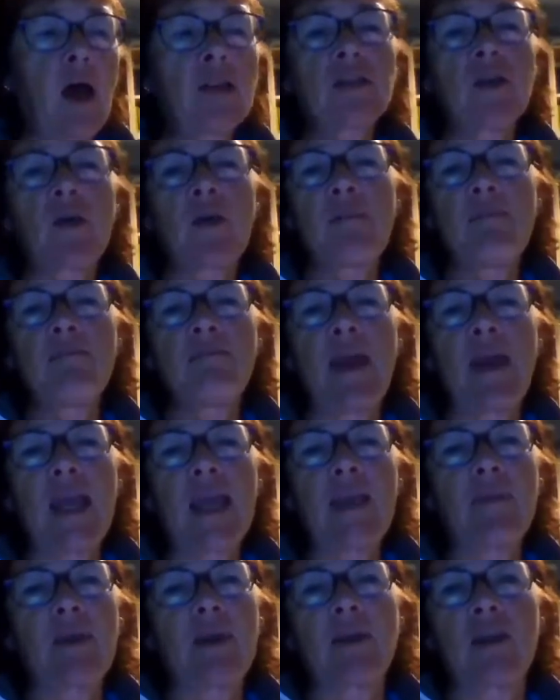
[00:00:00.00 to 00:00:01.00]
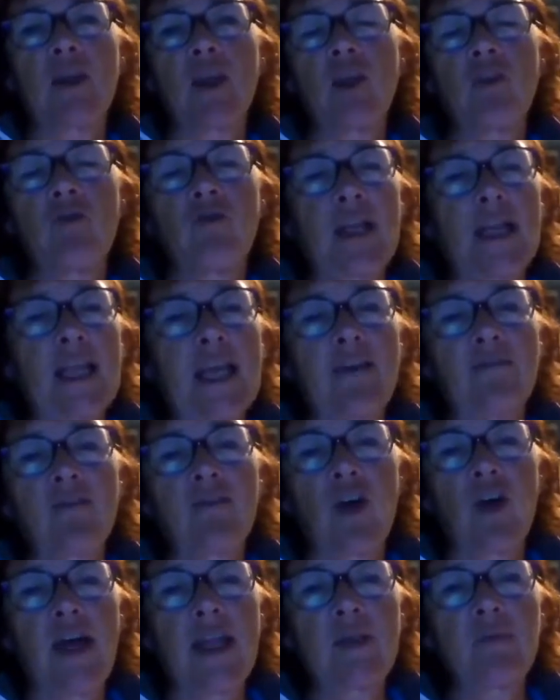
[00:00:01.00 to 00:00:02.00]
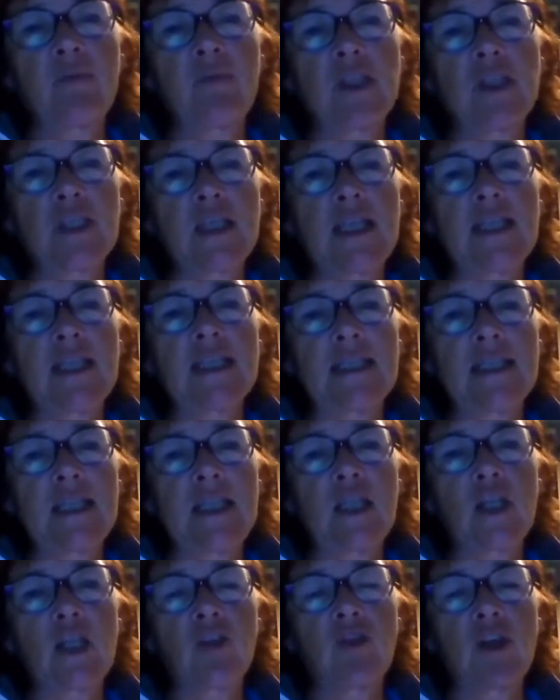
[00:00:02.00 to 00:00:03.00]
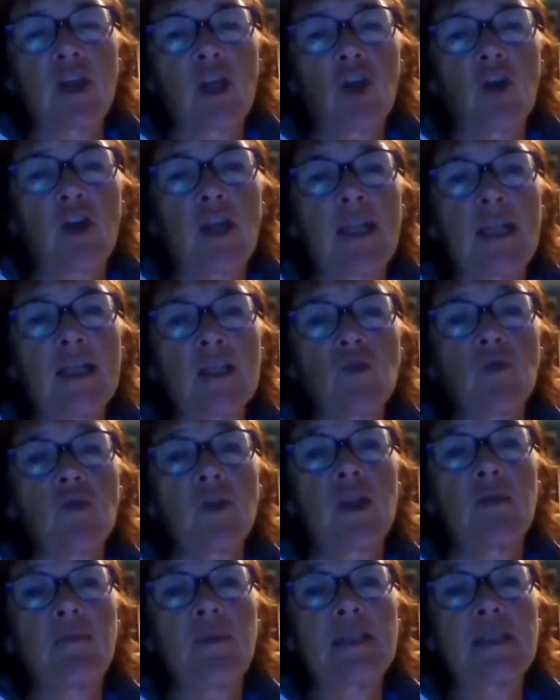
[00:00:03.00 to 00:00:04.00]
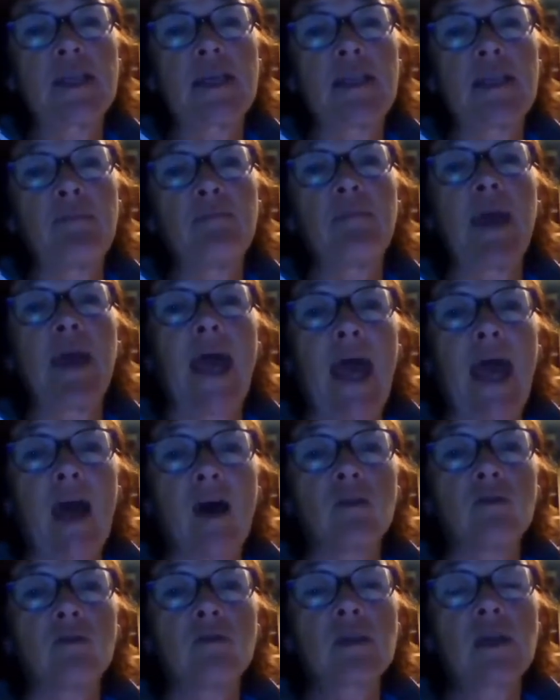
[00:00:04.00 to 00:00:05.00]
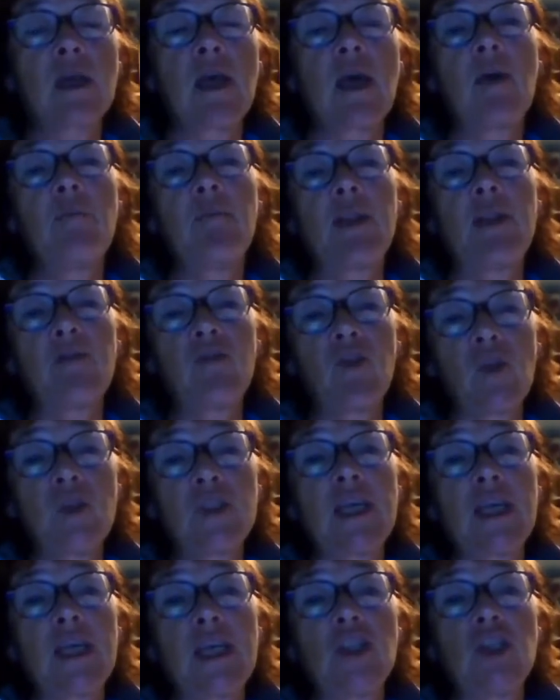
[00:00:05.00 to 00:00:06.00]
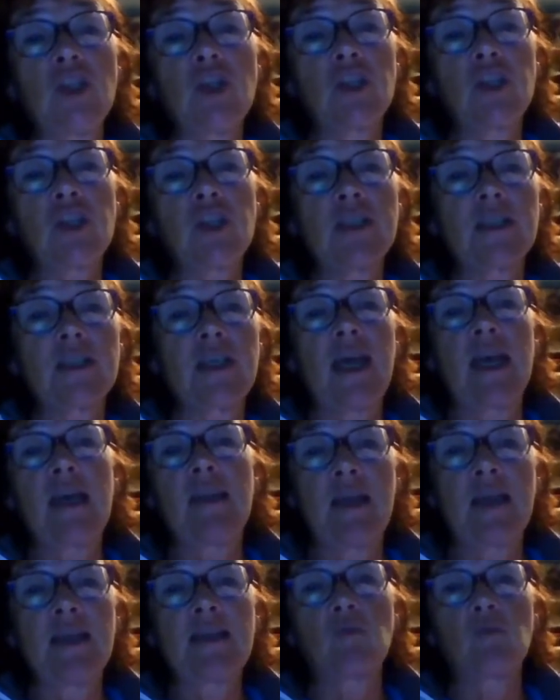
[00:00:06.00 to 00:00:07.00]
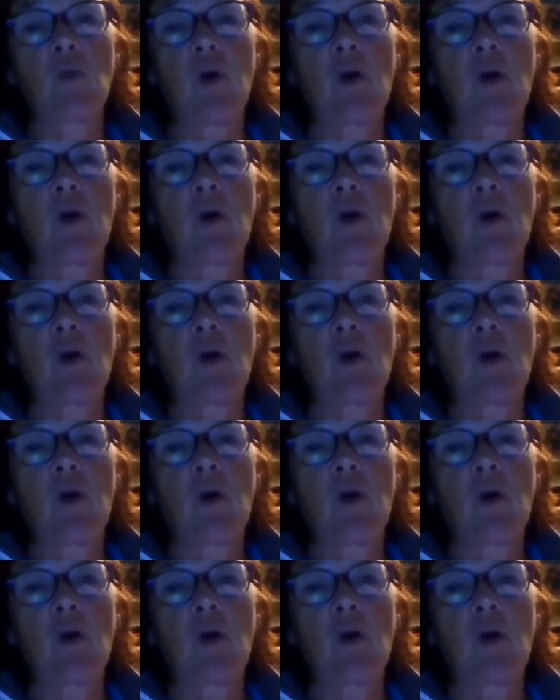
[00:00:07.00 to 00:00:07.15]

So it may be that you really haven't got anybody to listen at 3 o'clock and it's all going to be done in pounds. But if you do, you could just say there's